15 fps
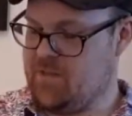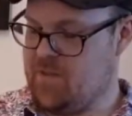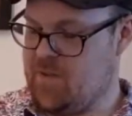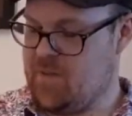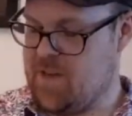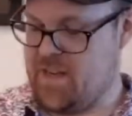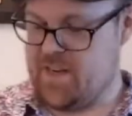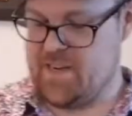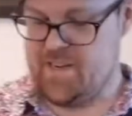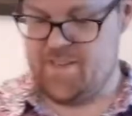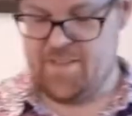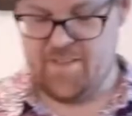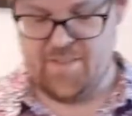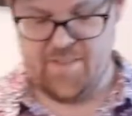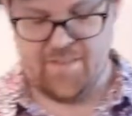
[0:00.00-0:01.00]
Robot.
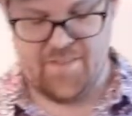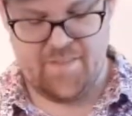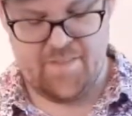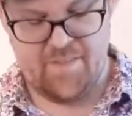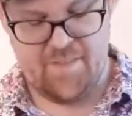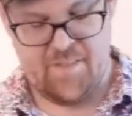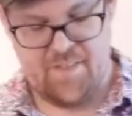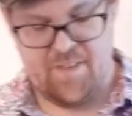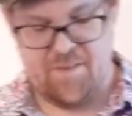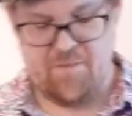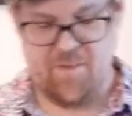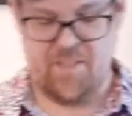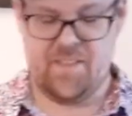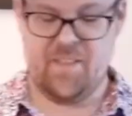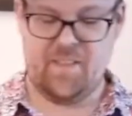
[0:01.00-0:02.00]

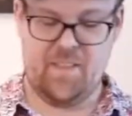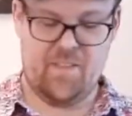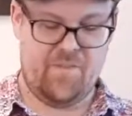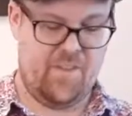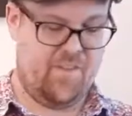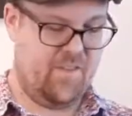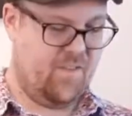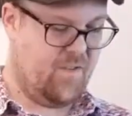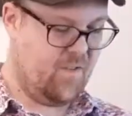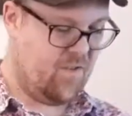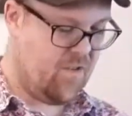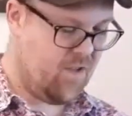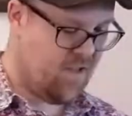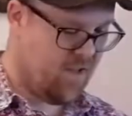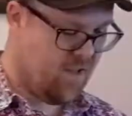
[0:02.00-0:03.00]
We still love you.
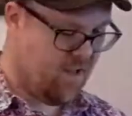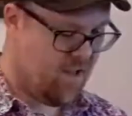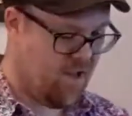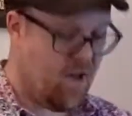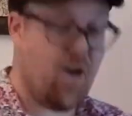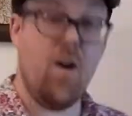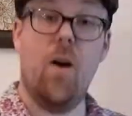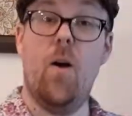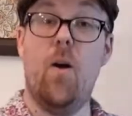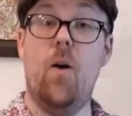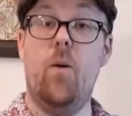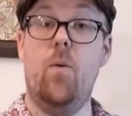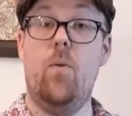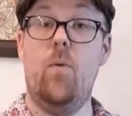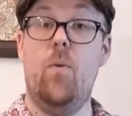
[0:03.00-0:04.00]

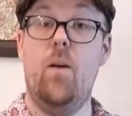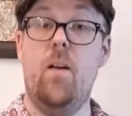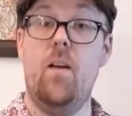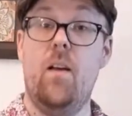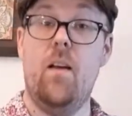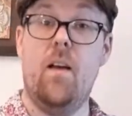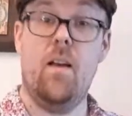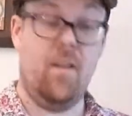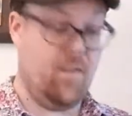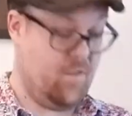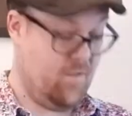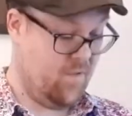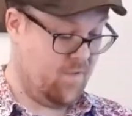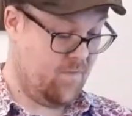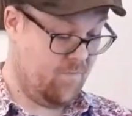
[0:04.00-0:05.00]
Oh,
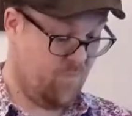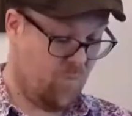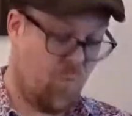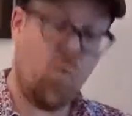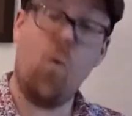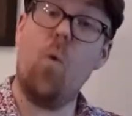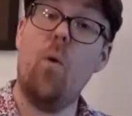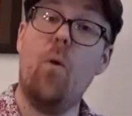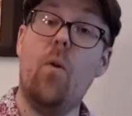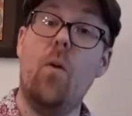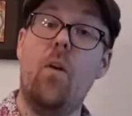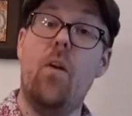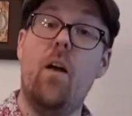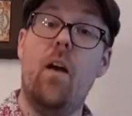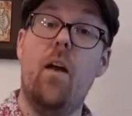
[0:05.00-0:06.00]

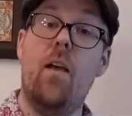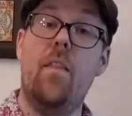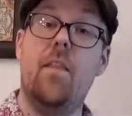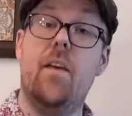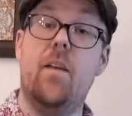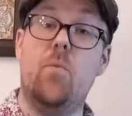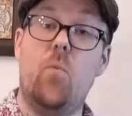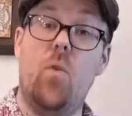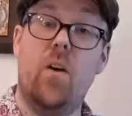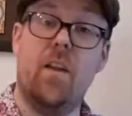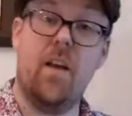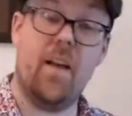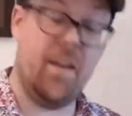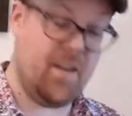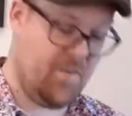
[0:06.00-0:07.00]
more than one
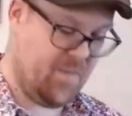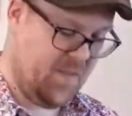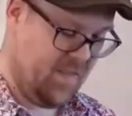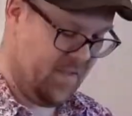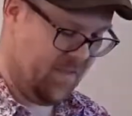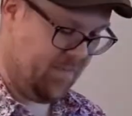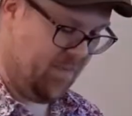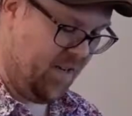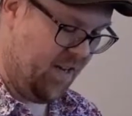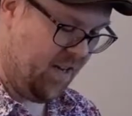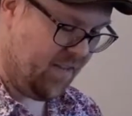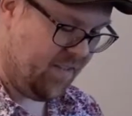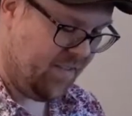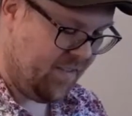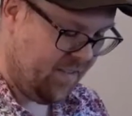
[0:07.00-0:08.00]
item in this
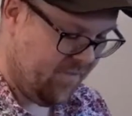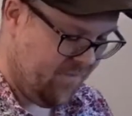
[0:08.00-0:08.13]
box.